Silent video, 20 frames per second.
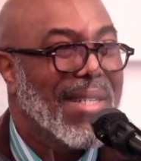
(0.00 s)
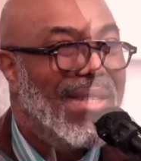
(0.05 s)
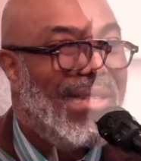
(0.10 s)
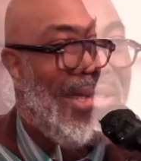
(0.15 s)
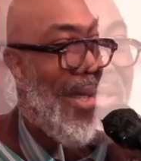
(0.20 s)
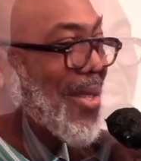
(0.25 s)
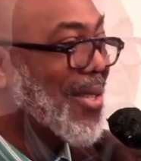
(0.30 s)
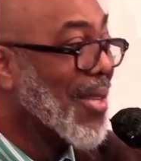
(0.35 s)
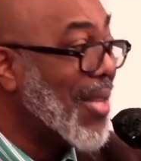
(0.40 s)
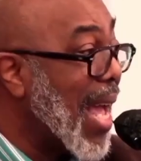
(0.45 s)

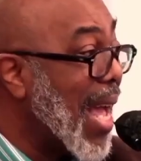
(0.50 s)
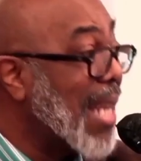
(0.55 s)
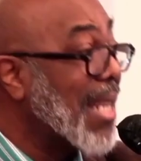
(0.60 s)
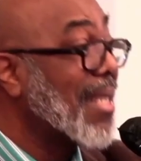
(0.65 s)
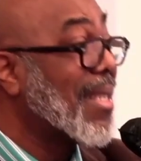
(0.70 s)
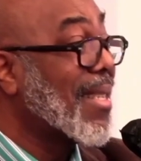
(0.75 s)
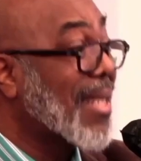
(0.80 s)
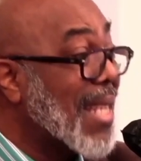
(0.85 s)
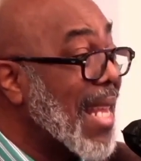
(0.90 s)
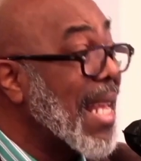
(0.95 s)
So now the
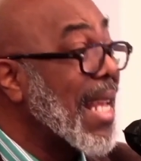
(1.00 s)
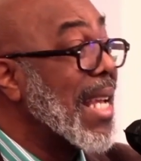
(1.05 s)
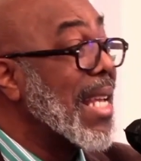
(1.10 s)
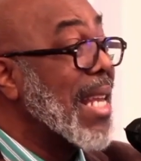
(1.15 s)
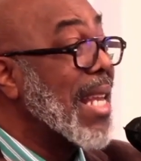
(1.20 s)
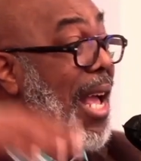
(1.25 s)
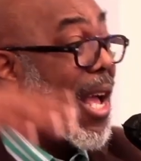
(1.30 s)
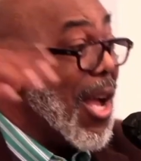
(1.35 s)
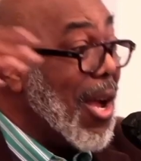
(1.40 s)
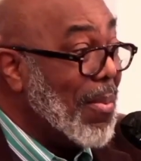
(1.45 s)
singing
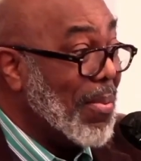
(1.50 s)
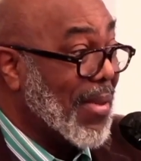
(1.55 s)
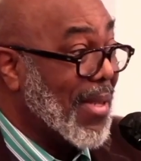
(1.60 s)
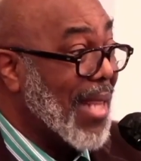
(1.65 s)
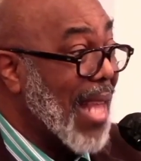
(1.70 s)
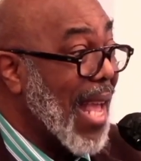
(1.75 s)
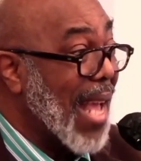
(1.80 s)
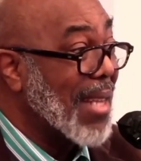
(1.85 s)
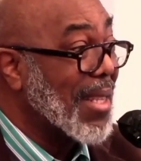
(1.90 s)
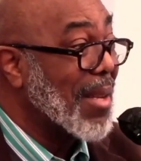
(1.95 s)
helps
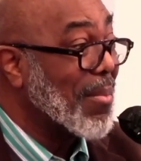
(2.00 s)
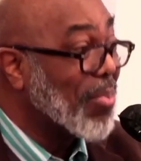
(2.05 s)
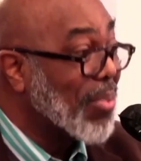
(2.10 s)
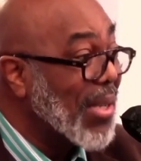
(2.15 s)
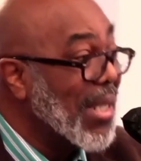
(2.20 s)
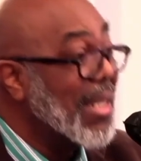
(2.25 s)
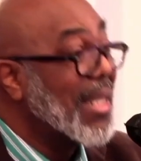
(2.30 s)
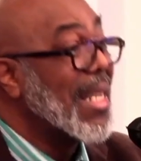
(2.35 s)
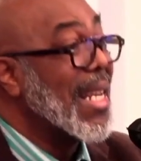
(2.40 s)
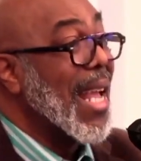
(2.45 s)
that, the
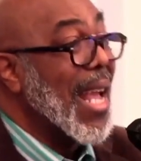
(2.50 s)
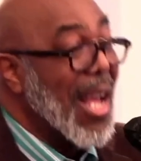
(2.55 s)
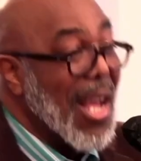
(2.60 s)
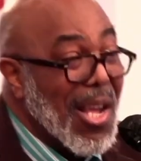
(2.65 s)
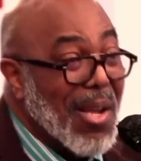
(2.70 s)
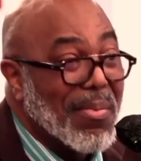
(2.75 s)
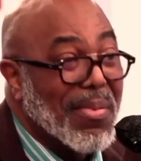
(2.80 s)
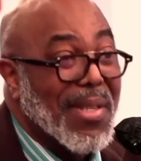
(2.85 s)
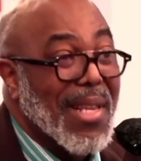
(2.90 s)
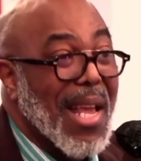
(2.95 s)
preaching
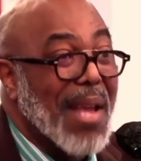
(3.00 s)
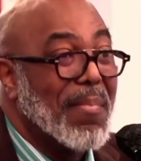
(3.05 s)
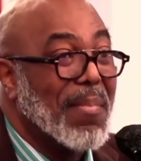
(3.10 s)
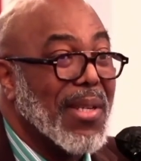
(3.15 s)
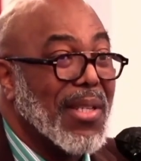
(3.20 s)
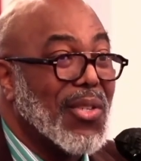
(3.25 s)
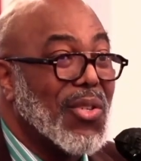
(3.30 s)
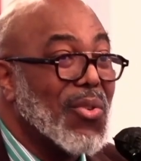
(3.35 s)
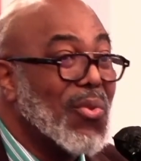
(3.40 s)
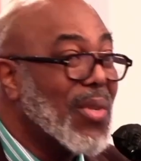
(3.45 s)
helps that,
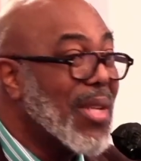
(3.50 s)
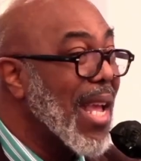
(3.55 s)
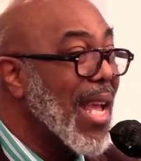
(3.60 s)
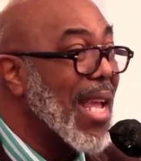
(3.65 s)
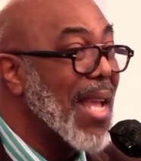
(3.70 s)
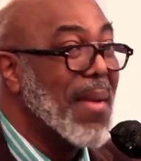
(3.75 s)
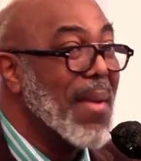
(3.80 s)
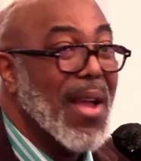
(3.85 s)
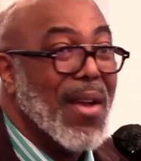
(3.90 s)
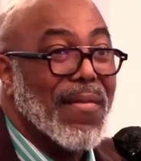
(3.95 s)
but you
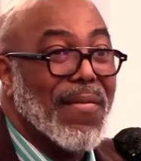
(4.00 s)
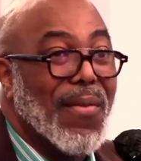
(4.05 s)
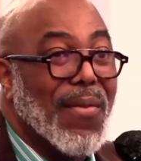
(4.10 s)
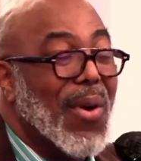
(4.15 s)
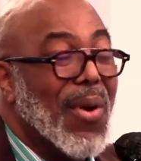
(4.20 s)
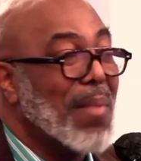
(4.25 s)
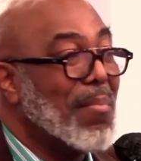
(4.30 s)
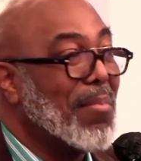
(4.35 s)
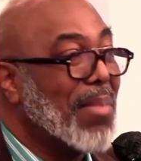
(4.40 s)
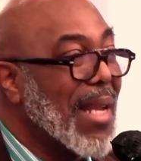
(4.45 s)
came for
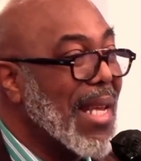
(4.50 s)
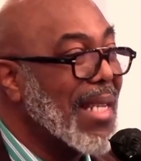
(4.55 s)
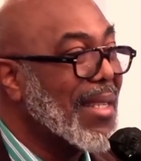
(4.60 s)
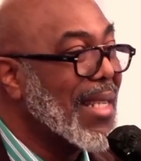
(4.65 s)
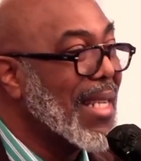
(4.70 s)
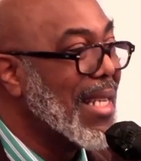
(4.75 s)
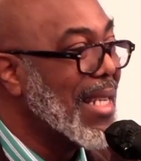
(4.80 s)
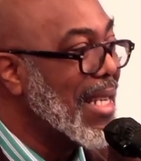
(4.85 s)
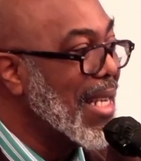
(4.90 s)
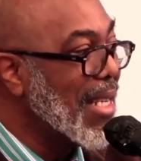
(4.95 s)
a
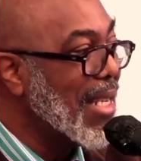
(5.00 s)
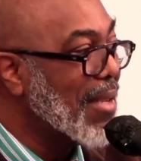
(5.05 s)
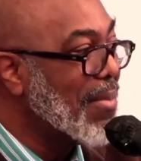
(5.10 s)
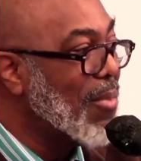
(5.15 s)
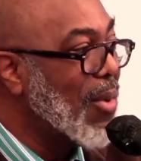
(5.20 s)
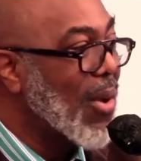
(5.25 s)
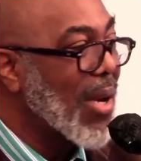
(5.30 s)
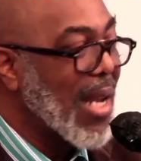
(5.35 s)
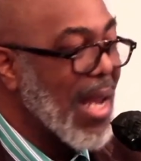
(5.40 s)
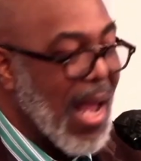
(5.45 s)
blessing this
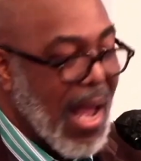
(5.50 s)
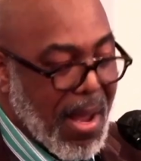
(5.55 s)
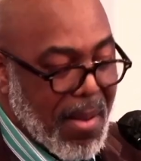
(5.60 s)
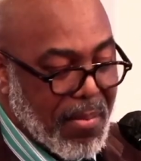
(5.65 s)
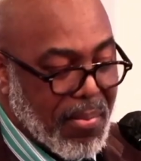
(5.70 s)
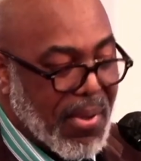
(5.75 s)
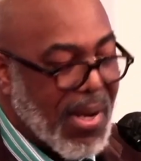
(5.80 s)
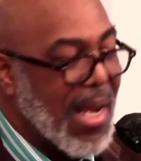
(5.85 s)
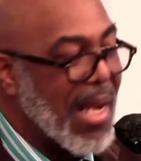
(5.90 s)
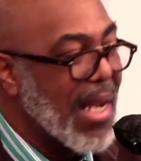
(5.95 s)
morning. I'm praying